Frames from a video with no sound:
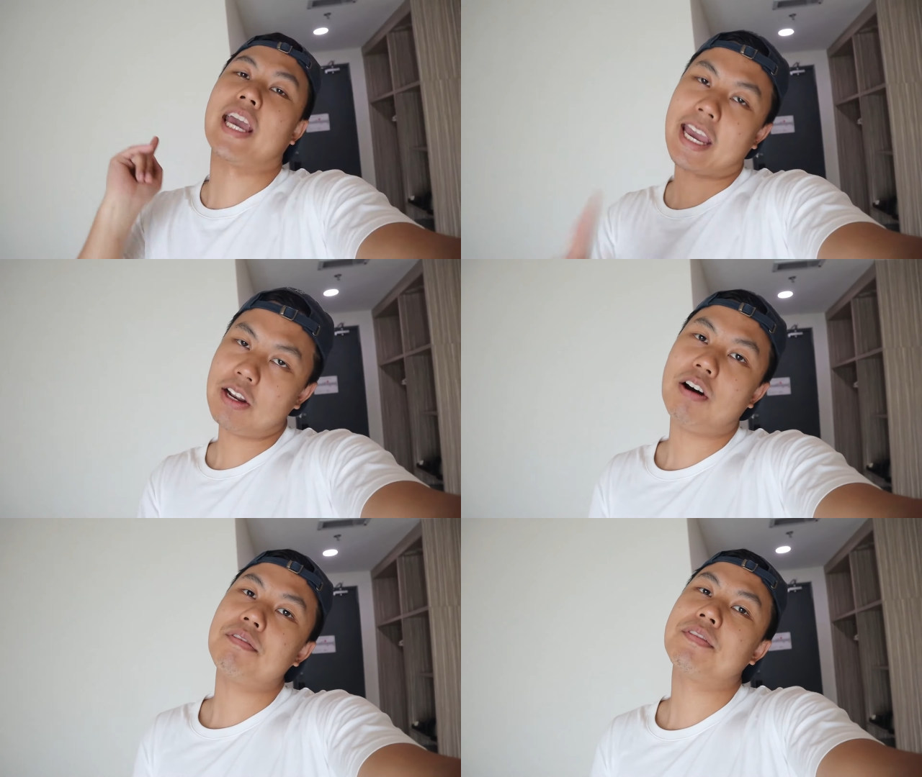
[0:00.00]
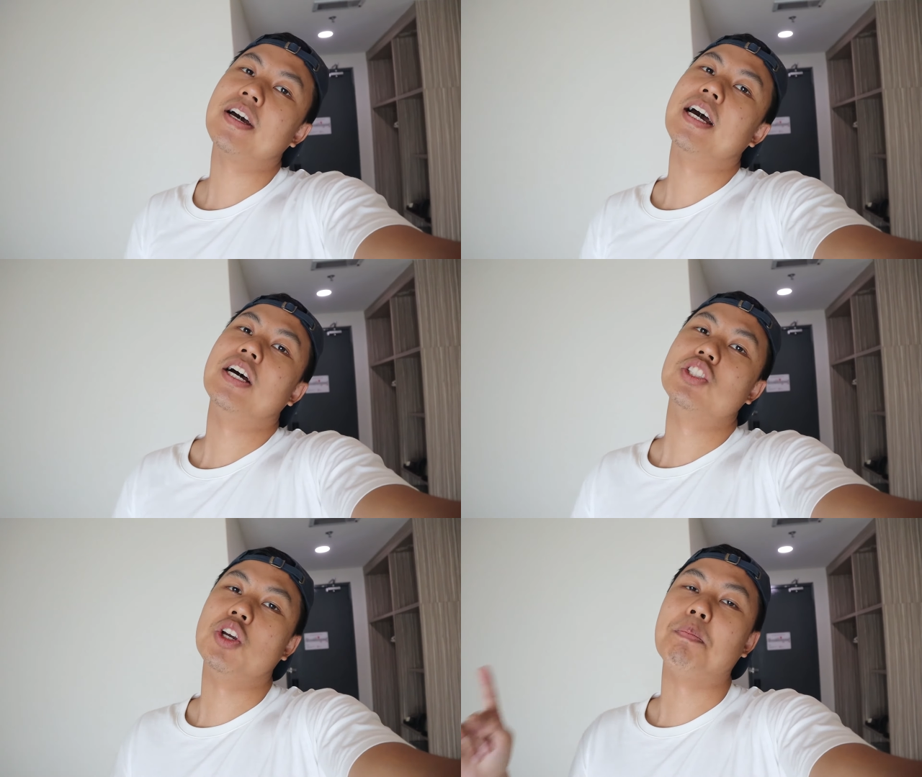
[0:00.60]
head off
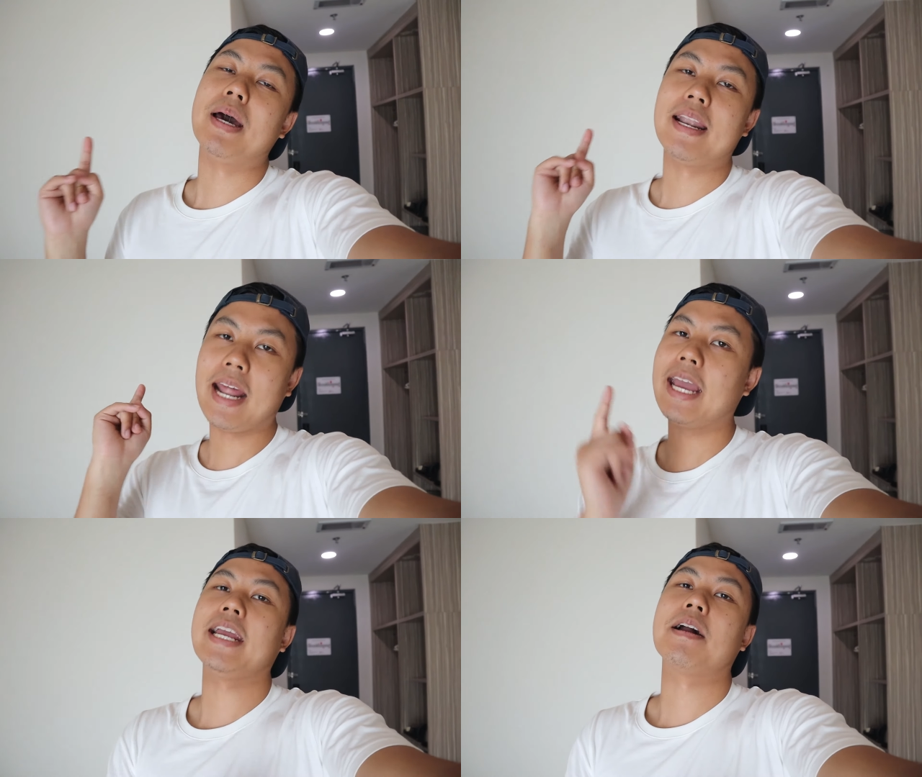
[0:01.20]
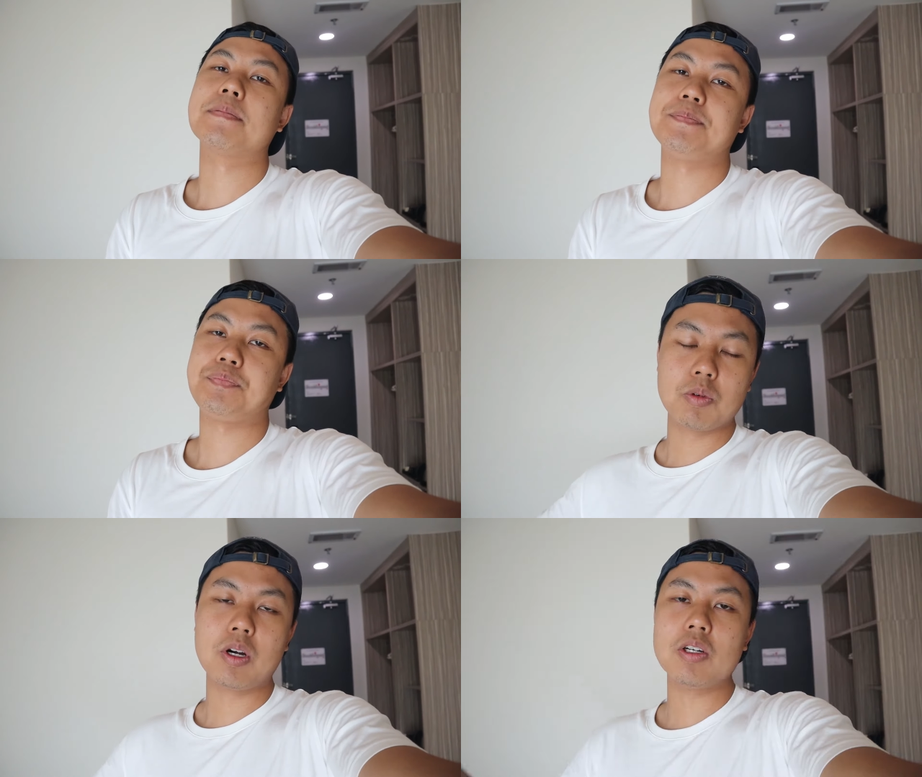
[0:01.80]
to Penang.
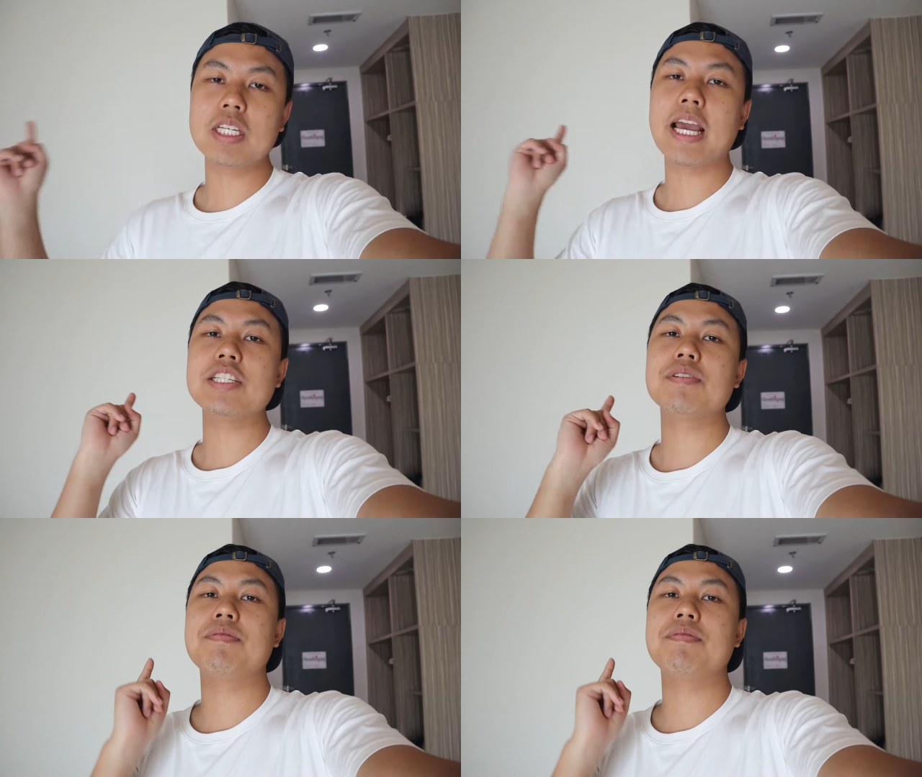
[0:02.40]
We're going to catch a